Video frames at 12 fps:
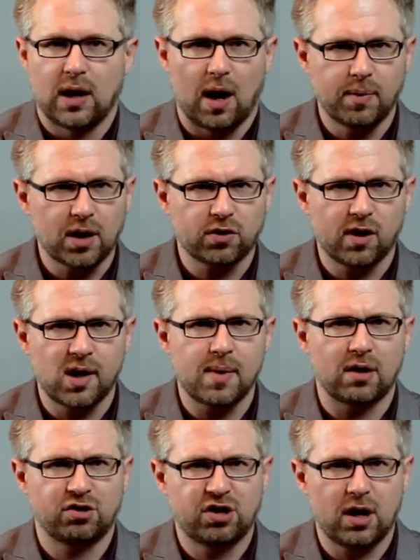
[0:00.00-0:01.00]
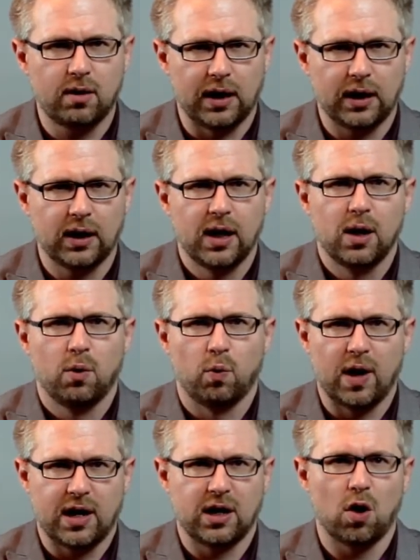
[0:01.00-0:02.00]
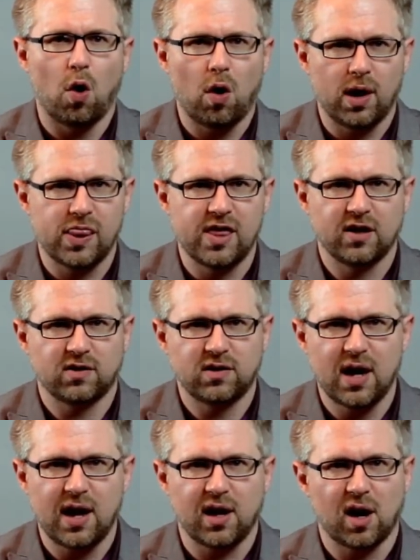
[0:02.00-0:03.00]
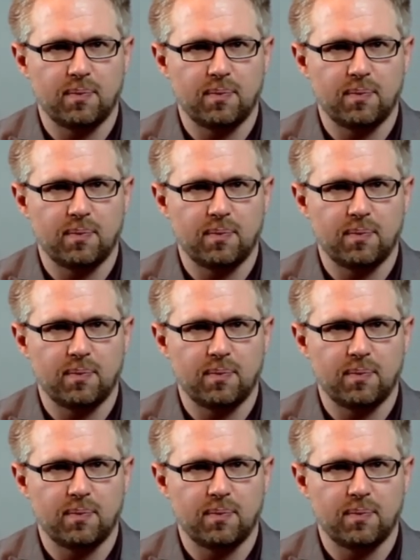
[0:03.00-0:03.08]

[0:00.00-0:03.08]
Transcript: Now, I'm not talking about sharing when an on this day